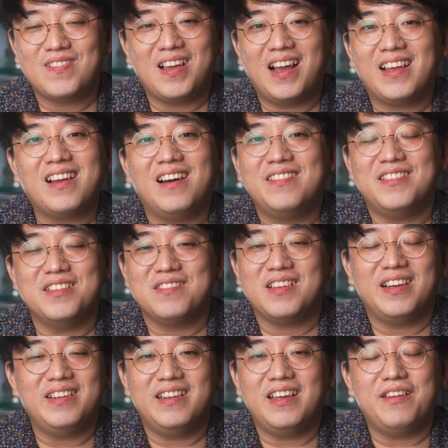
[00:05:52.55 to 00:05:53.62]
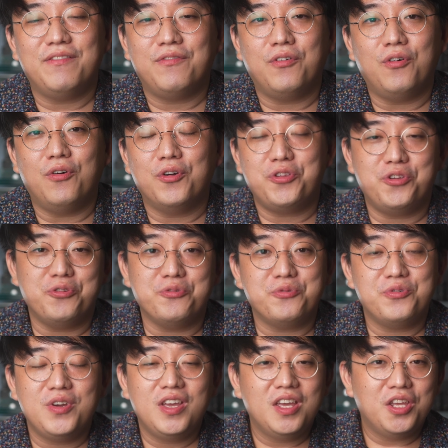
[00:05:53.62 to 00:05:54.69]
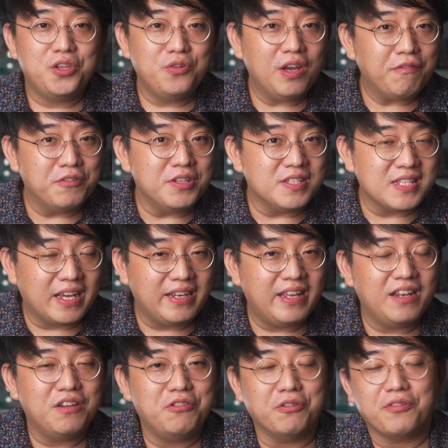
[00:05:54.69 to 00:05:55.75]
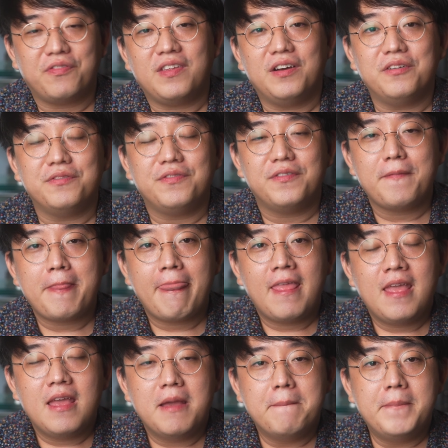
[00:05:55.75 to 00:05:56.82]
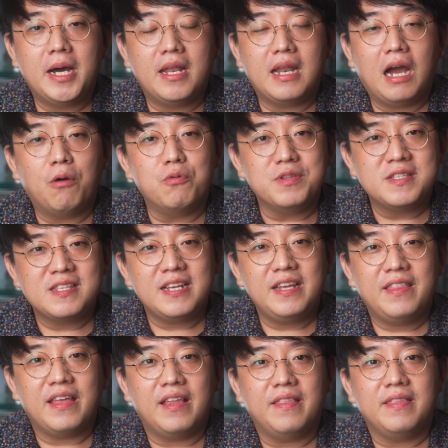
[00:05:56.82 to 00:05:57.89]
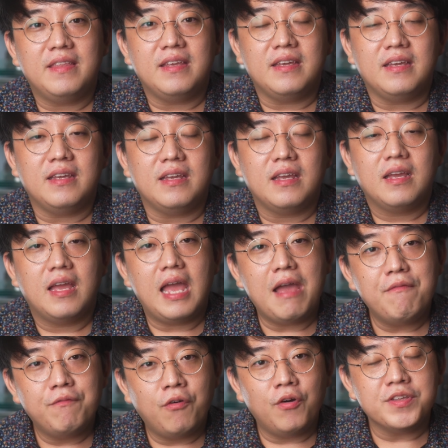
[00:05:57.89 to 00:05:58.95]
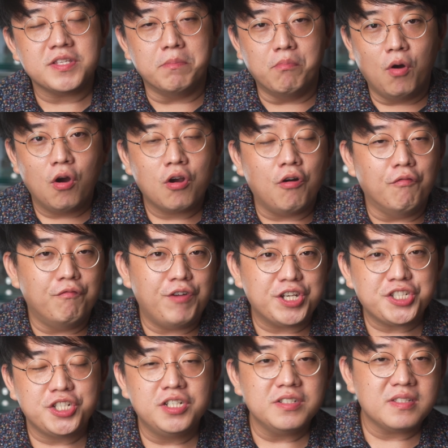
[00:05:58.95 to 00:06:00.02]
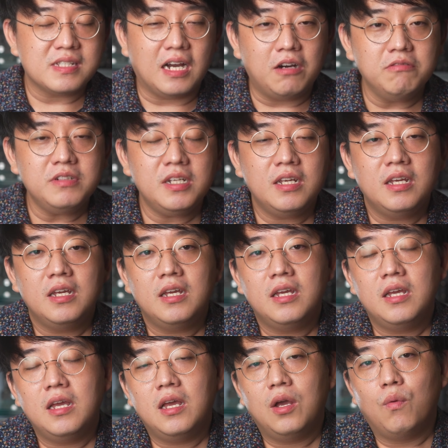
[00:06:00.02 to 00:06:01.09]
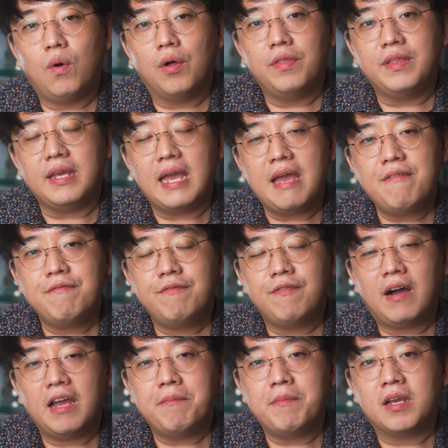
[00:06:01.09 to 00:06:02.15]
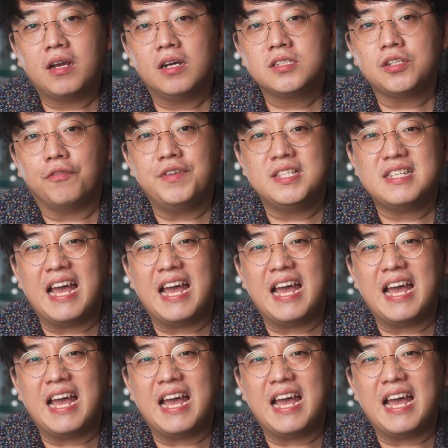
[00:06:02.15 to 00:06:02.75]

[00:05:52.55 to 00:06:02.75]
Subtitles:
I can't decide that for you. You have to decide that yourself. But I would say that the M4 is a more conventional sound, while the M5, because of its